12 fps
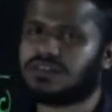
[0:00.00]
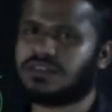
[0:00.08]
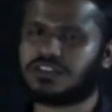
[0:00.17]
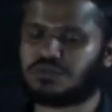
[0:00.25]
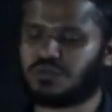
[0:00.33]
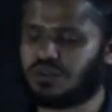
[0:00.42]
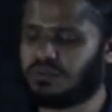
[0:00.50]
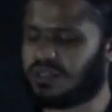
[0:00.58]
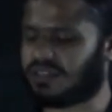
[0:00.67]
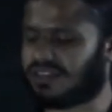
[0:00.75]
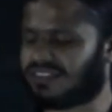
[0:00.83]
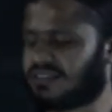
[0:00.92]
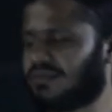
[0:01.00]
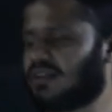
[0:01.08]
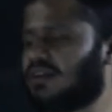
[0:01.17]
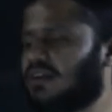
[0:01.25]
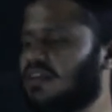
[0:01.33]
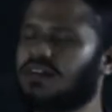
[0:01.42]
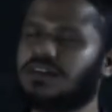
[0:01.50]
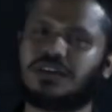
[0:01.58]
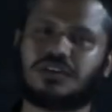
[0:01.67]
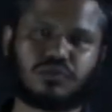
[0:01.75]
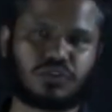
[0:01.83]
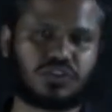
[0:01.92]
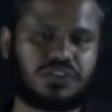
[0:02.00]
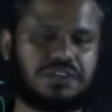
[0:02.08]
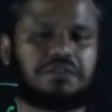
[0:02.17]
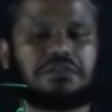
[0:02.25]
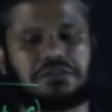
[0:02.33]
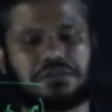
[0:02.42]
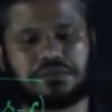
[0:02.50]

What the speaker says: small b, and similarly for C also.